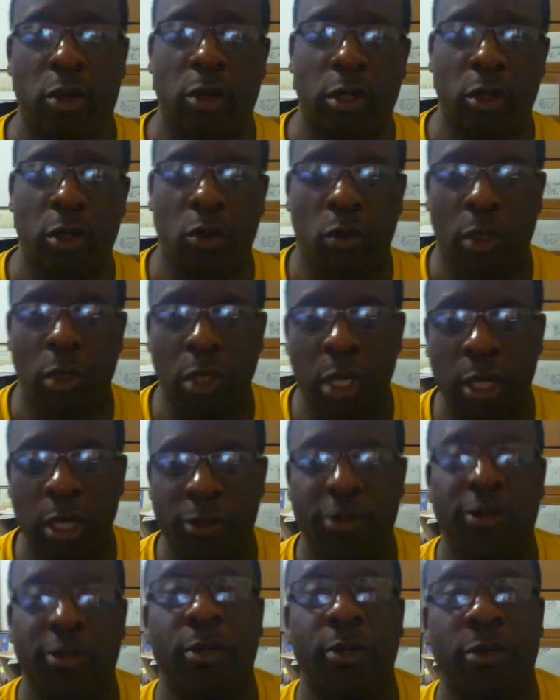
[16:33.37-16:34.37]
we're going to roll on
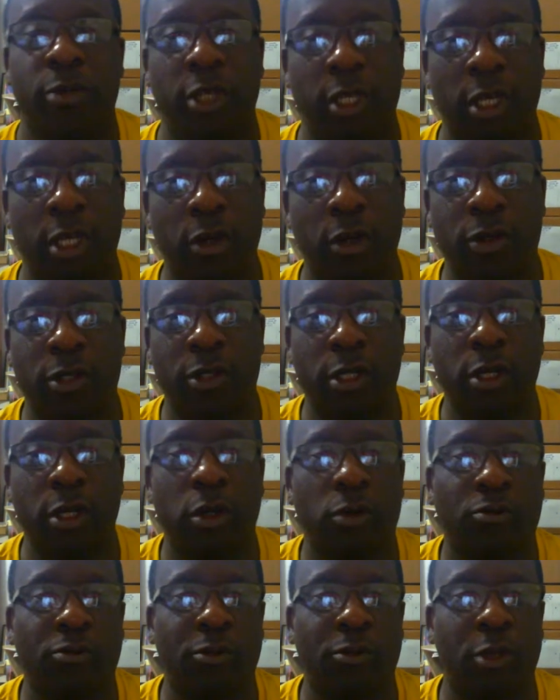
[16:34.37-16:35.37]
to something else here.
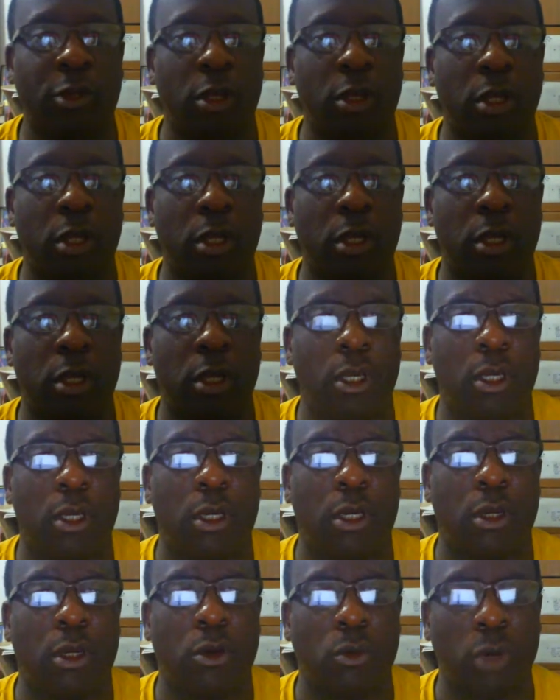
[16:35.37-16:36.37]

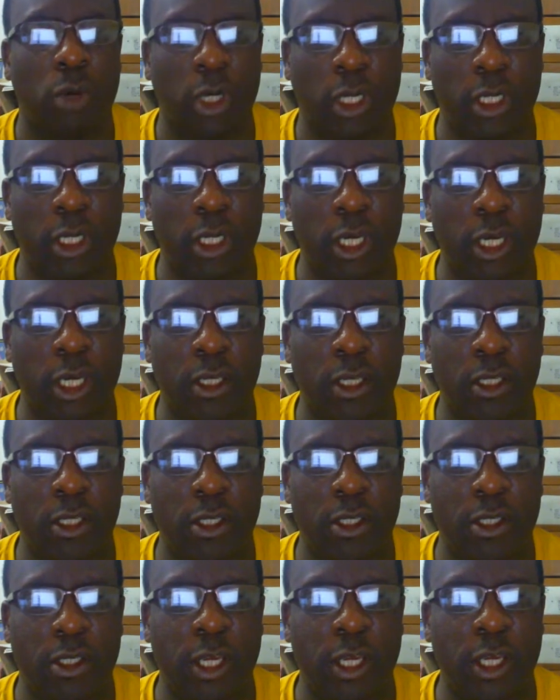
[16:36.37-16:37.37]
What can I
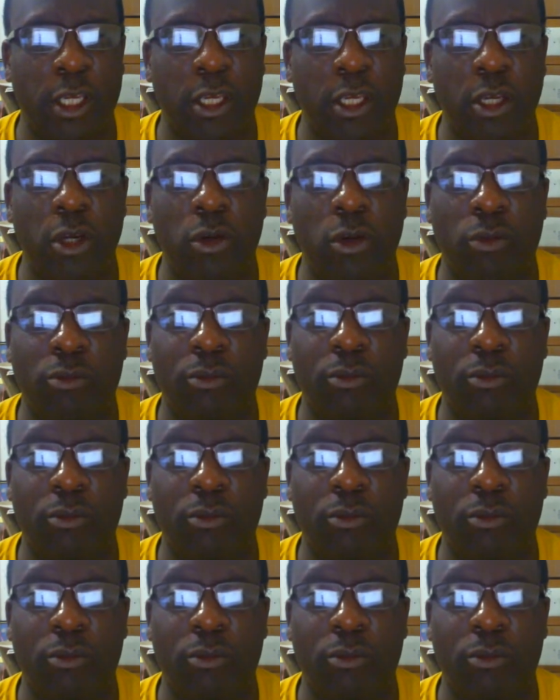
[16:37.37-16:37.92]
say here?